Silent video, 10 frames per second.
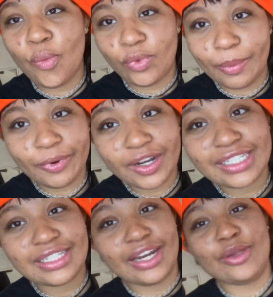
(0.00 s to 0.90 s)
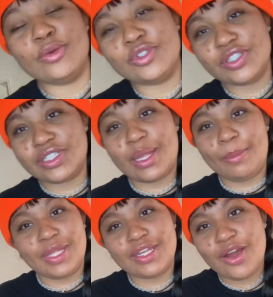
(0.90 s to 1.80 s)
the products that I use, just
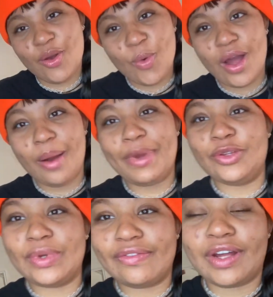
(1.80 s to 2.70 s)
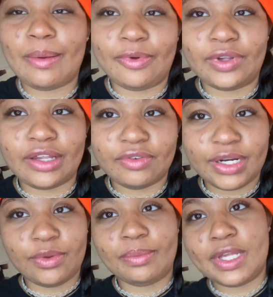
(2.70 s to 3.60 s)
let me know. I do have a couple get
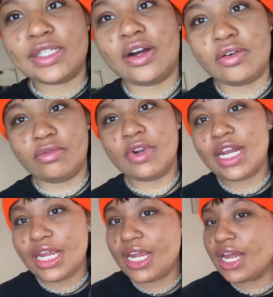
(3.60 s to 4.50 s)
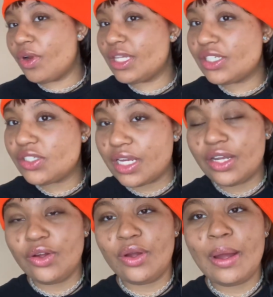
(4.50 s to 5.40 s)
ready with me's already on this
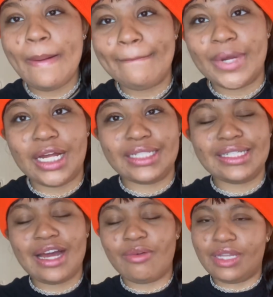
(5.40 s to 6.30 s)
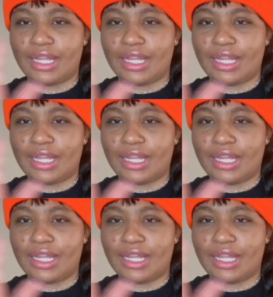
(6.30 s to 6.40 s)
channel, but I would